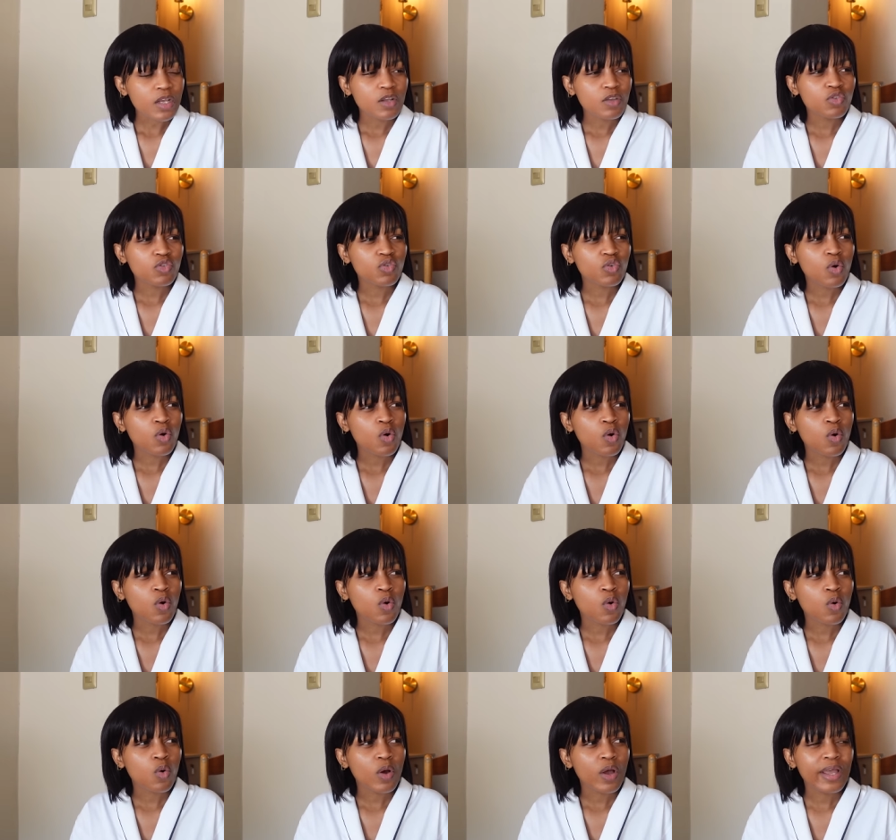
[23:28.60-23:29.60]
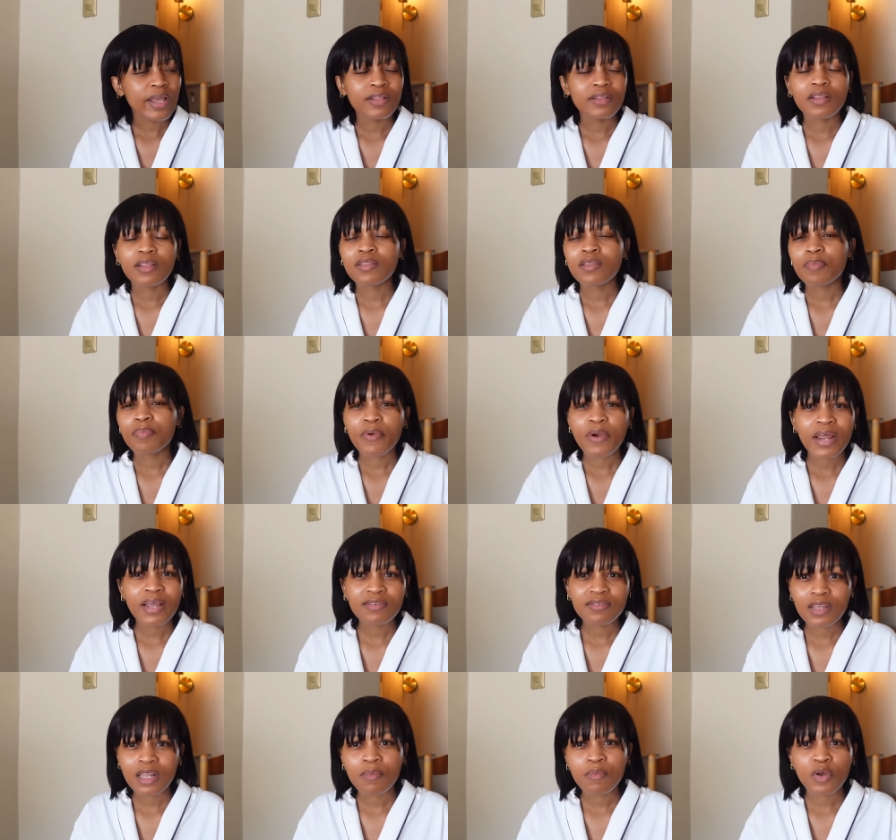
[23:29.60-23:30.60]
so it, the
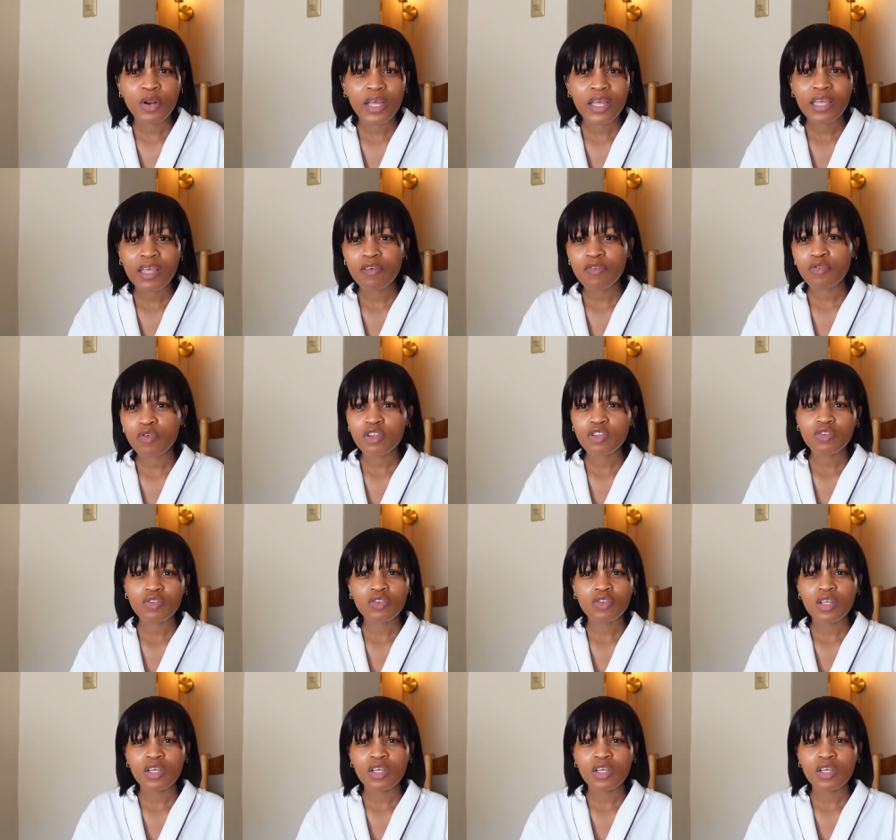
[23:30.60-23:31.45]
price that i'm going to give you it's,